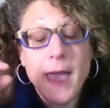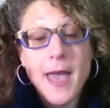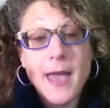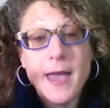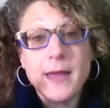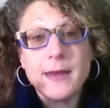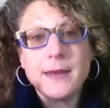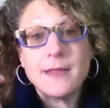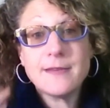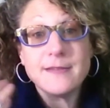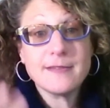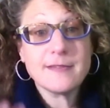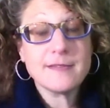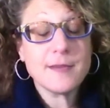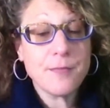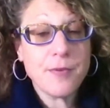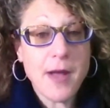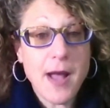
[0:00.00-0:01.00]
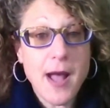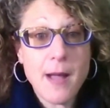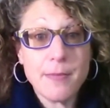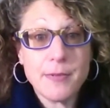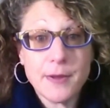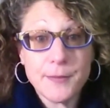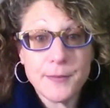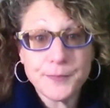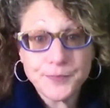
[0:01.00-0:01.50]
And this is a
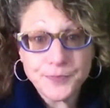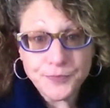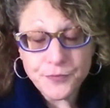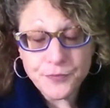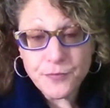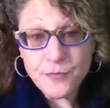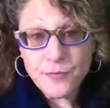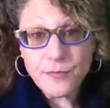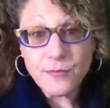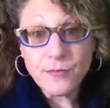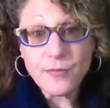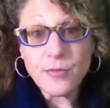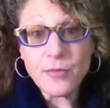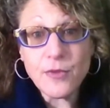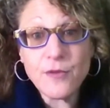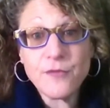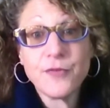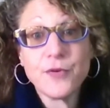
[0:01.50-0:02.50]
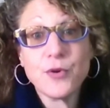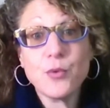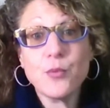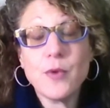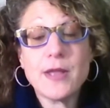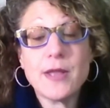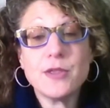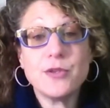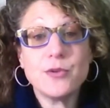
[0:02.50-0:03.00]
problem for
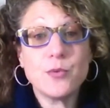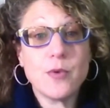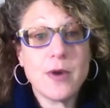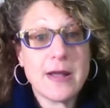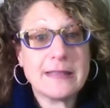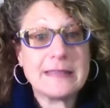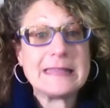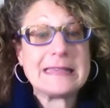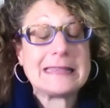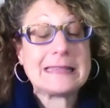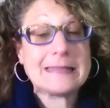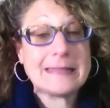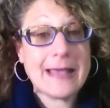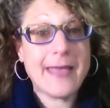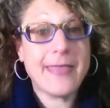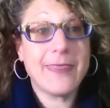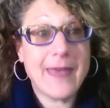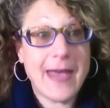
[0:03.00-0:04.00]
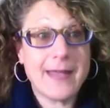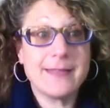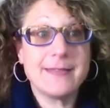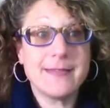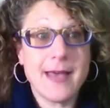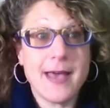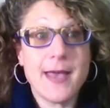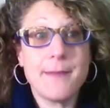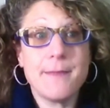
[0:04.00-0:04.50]
when you want to set
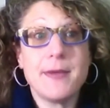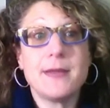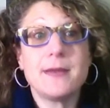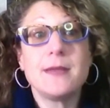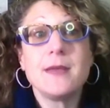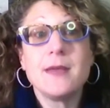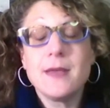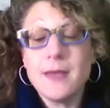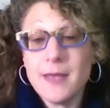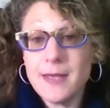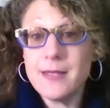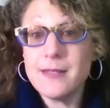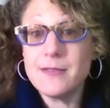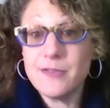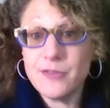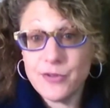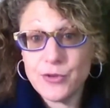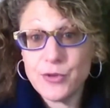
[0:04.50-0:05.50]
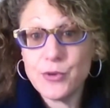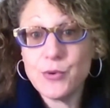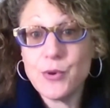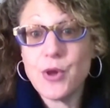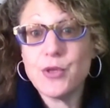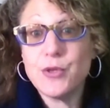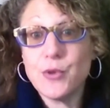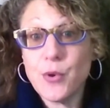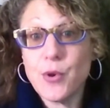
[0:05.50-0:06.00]
that diamond
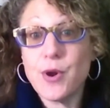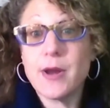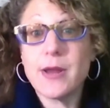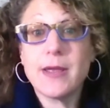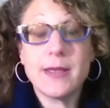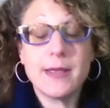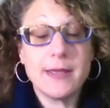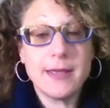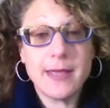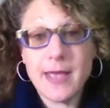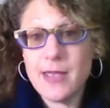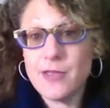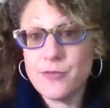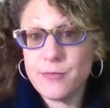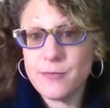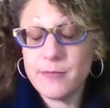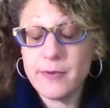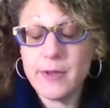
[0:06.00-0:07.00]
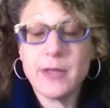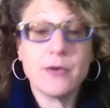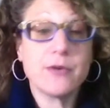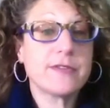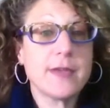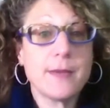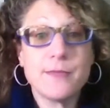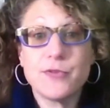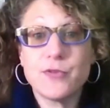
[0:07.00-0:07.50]
into your engagement ring
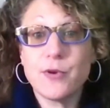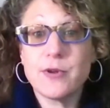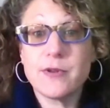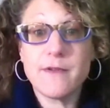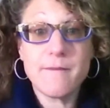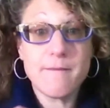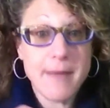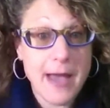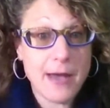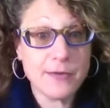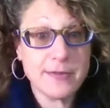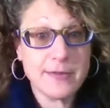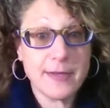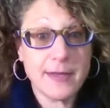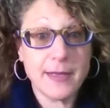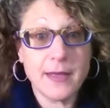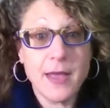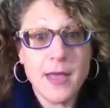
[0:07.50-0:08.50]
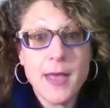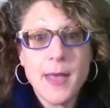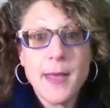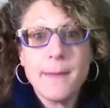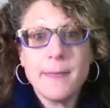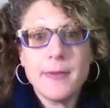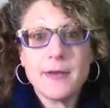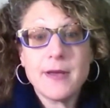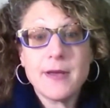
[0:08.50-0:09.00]
or some sort of mounting,
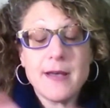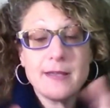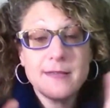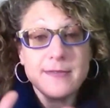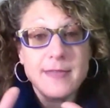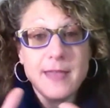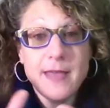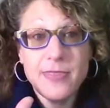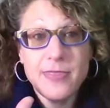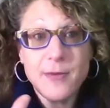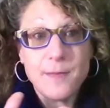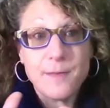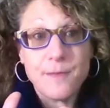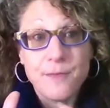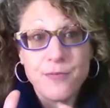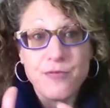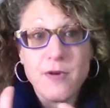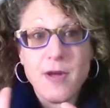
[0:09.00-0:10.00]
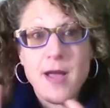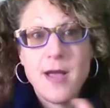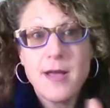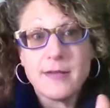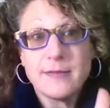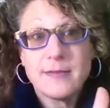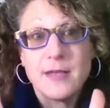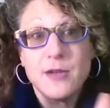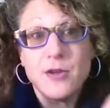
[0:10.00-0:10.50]
because then the
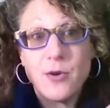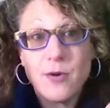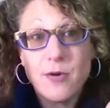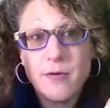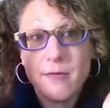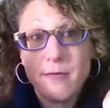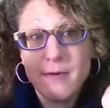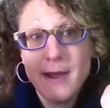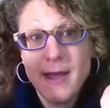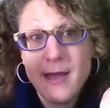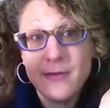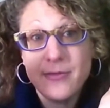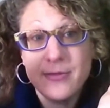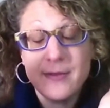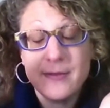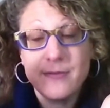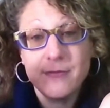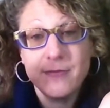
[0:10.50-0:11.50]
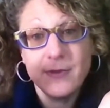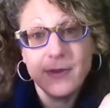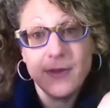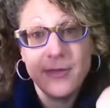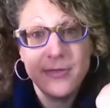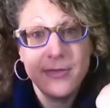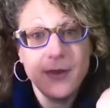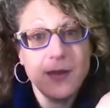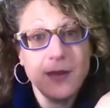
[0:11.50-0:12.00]
prongs go around this
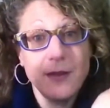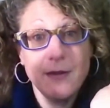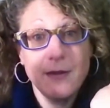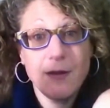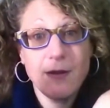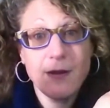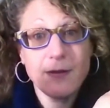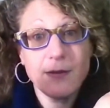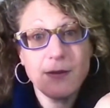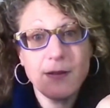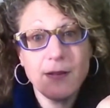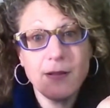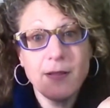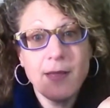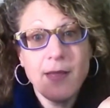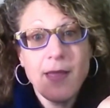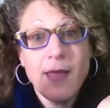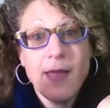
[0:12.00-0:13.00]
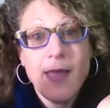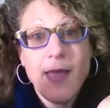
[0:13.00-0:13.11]
really thick girdle